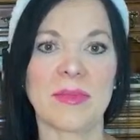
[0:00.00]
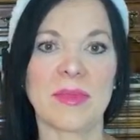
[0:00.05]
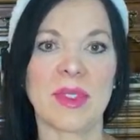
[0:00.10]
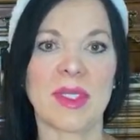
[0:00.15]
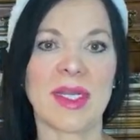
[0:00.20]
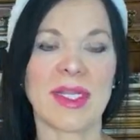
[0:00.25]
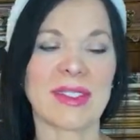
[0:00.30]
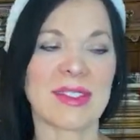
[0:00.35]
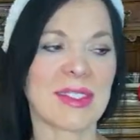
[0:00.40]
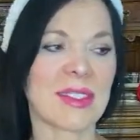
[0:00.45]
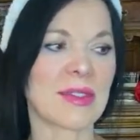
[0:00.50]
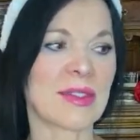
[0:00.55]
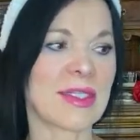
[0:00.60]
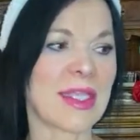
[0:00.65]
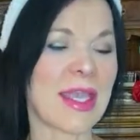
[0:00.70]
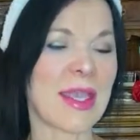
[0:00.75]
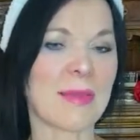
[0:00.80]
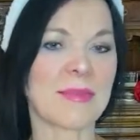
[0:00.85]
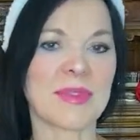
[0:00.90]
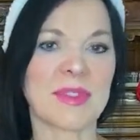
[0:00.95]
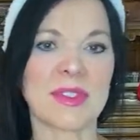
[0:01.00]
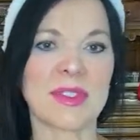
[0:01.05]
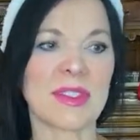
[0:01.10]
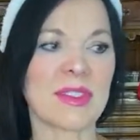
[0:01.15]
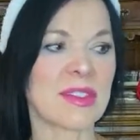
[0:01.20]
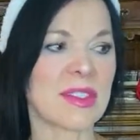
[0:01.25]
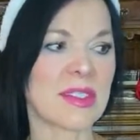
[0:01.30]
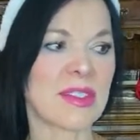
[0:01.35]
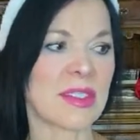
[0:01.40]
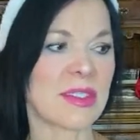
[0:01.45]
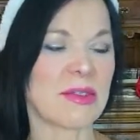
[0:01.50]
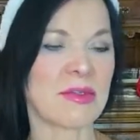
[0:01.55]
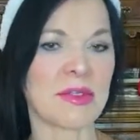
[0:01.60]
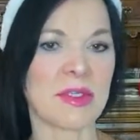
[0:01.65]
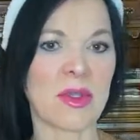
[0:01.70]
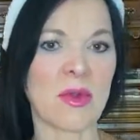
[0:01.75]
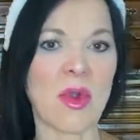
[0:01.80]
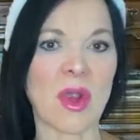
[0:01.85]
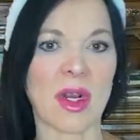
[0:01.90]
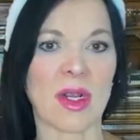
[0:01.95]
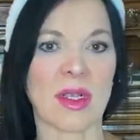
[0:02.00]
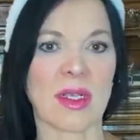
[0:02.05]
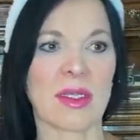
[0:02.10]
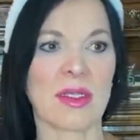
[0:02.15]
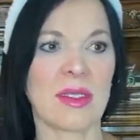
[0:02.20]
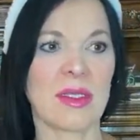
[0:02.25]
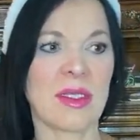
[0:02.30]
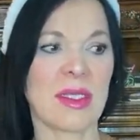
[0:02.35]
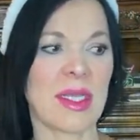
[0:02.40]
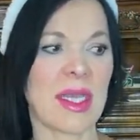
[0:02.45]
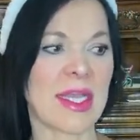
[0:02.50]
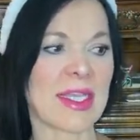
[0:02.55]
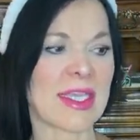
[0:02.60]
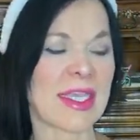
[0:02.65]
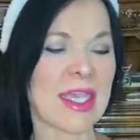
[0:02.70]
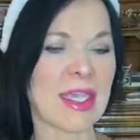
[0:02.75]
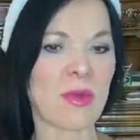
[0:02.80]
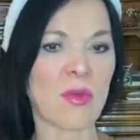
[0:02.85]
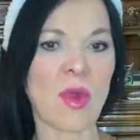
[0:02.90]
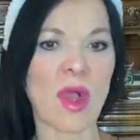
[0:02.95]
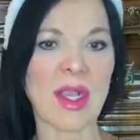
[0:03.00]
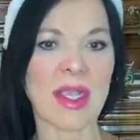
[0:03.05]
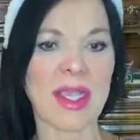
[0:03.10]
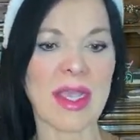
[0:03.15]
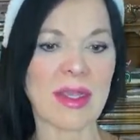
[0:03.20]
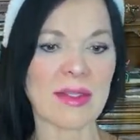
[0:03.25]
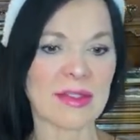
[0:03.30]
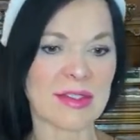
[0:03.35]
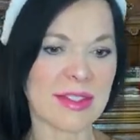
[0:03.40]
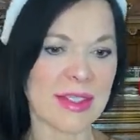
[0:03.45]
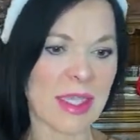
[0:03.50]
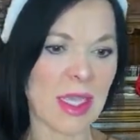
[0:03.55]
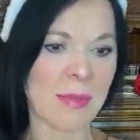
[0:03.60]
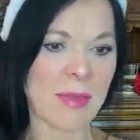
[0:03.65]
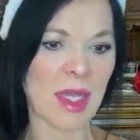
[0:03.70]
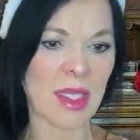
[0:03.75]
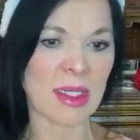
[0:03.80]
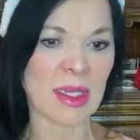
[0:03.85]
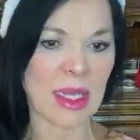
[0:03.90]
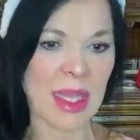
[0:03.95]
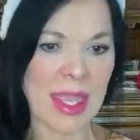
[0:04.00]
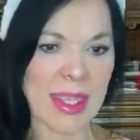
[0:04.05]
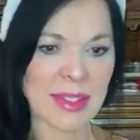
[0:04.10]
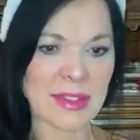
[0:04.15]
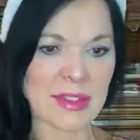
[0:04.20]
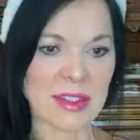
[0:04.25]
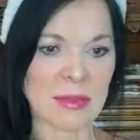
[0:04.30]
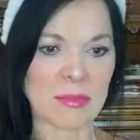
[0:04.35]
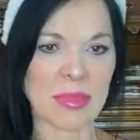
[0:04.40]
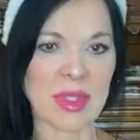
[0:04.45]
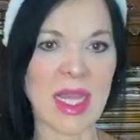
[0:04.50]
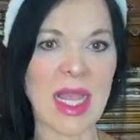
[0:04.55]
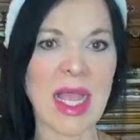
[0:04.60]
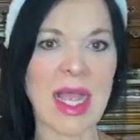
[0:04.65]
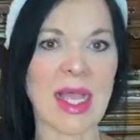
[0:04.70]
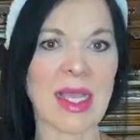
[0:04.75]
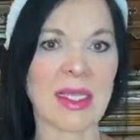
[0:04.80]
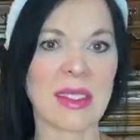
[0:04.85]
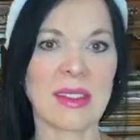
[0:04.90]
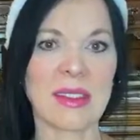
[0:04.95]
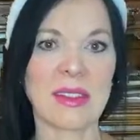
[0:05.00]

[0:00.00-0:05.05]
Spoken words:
And I said, Debs, this isn't New York. I can't walk out and say I'm on Lex and blah.